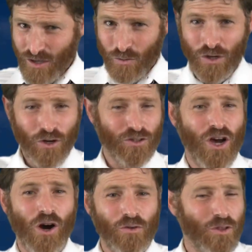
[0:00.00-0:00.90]
We all
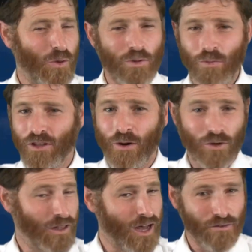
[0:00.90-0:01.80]
know there are people that
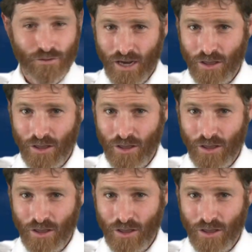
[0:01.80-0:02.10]
we love